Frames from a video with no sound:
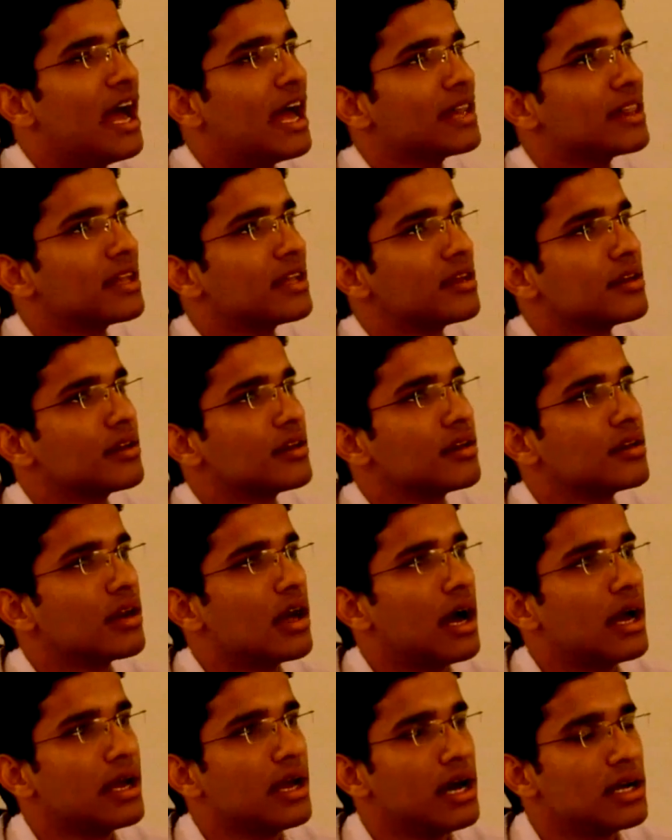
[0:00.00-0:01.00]
And then
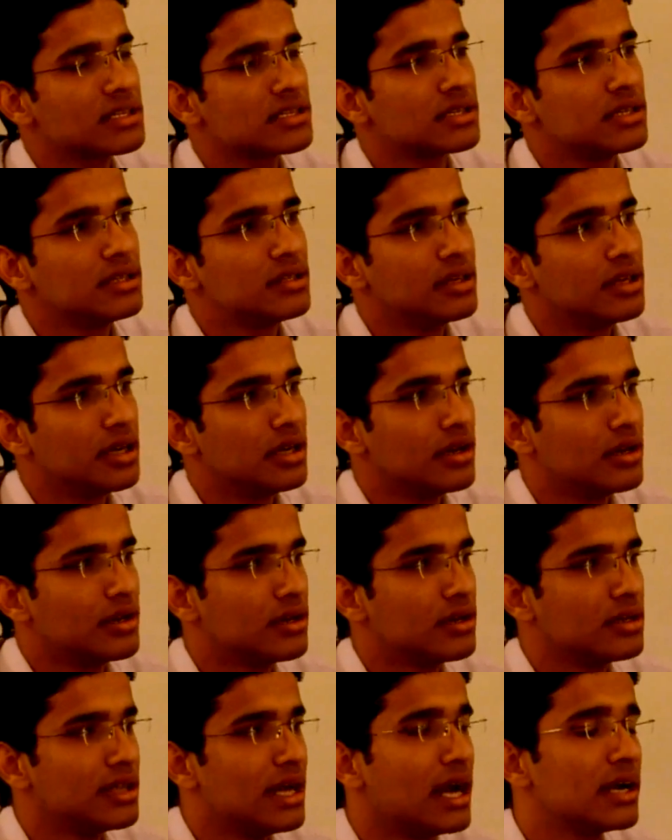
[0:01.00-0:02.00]
I answered
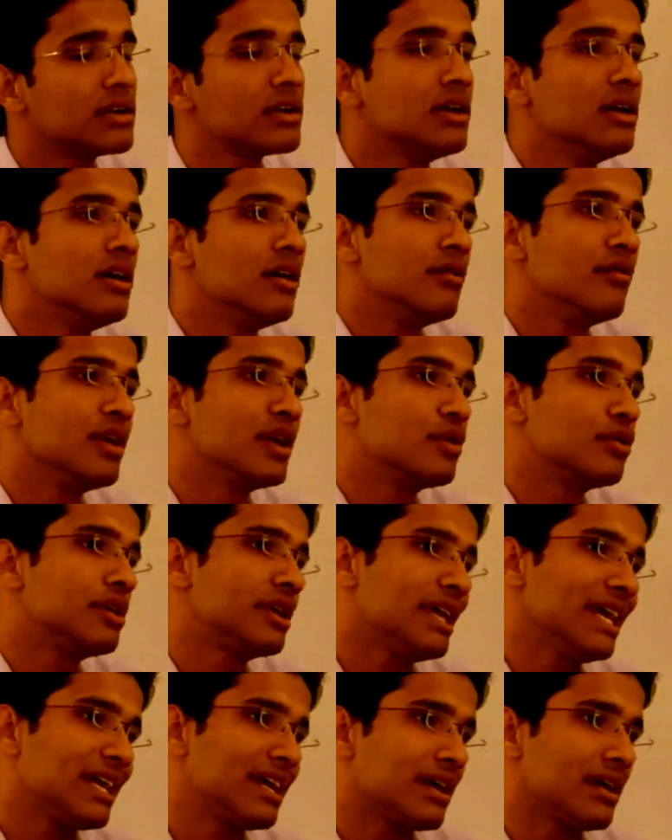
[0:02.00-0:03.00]
that we
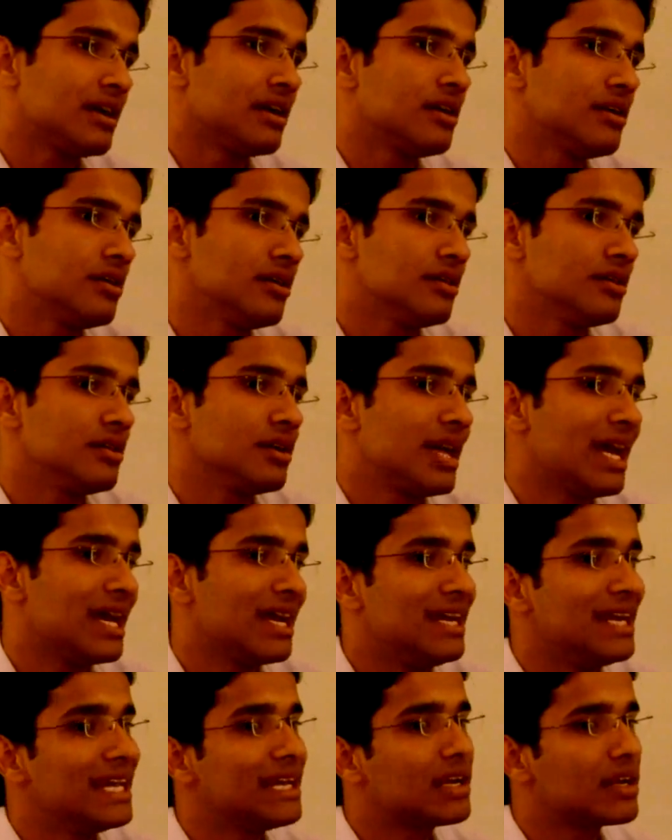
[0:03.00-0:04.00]
could take a
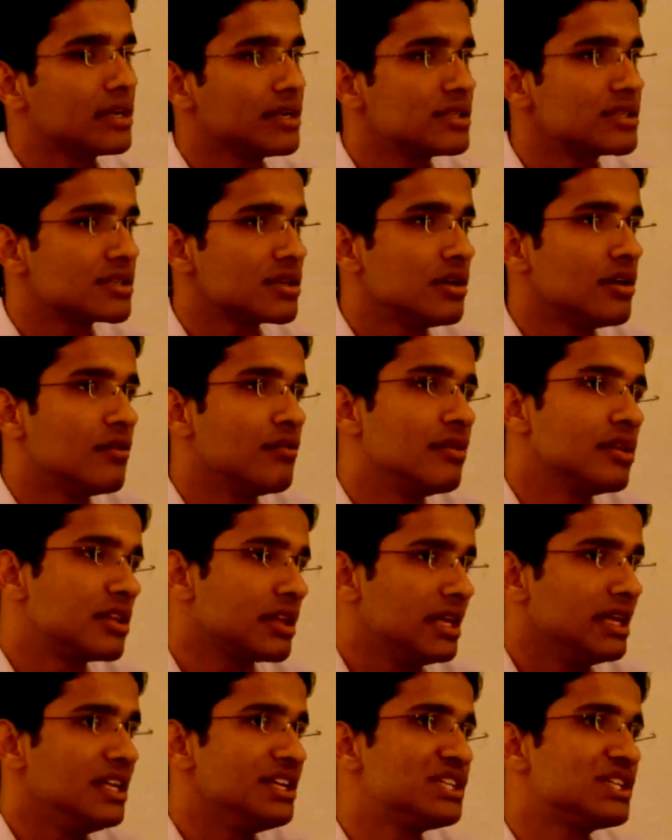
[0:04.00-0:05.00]
linked list
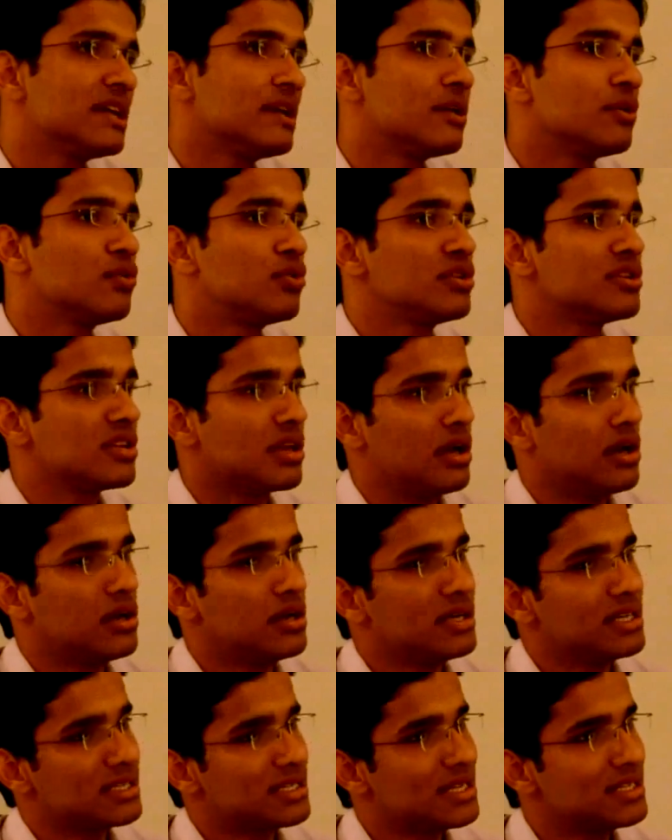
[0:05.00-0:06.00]
with initial node,
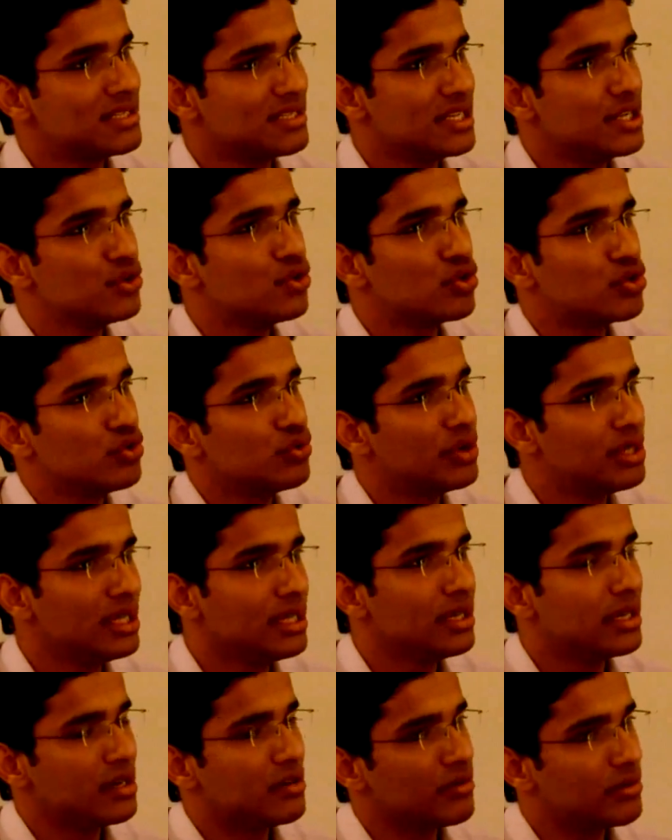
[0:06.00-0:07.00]
say 0 to
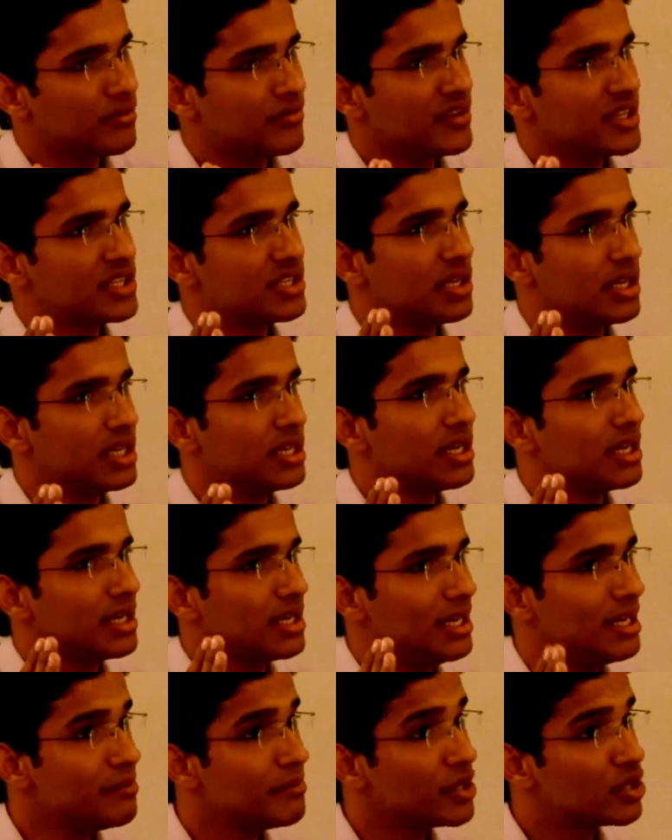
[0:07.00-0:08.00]
t, in the
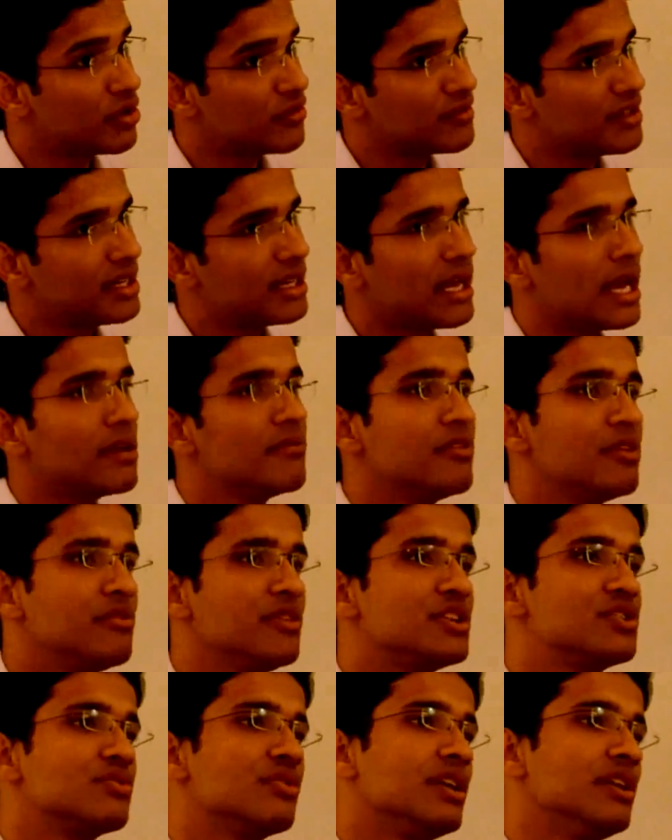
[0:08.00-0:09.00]
limit of the time
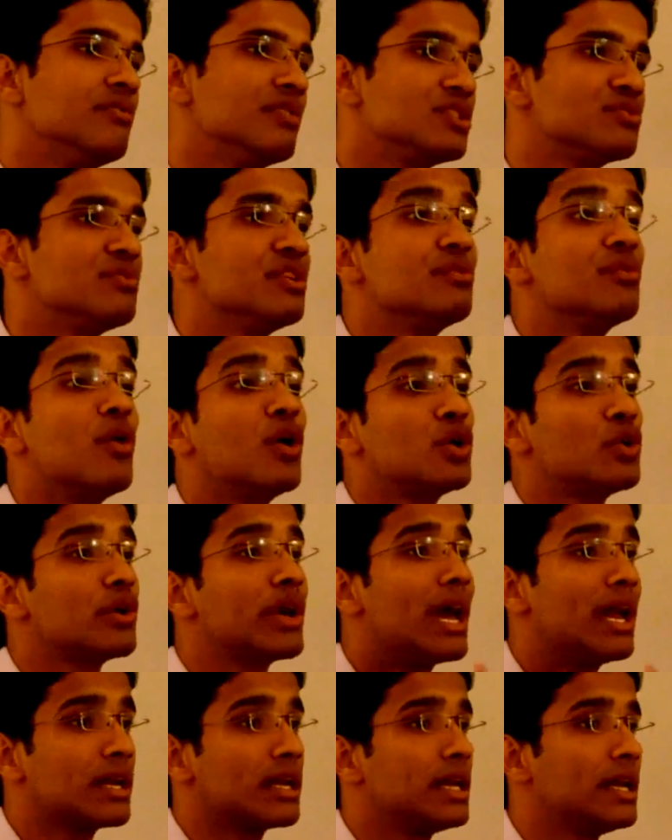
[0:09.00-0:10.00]
in which we want to
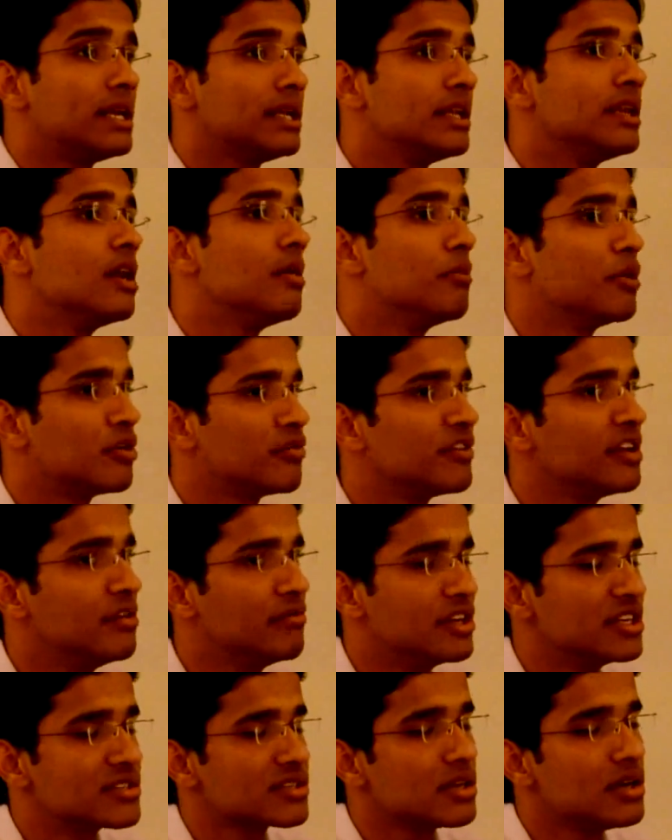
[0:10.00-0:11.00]
calculate the number of
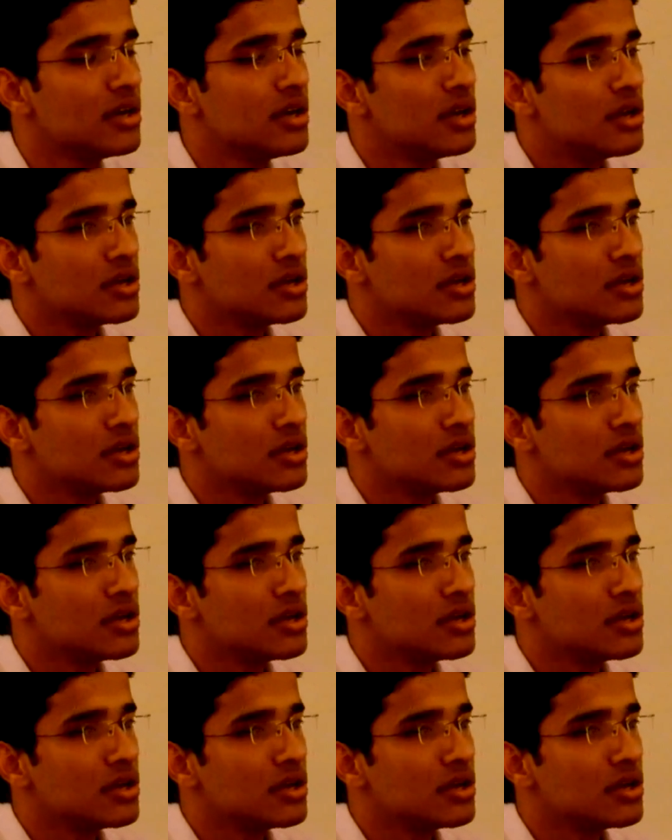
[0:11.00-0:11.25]
events.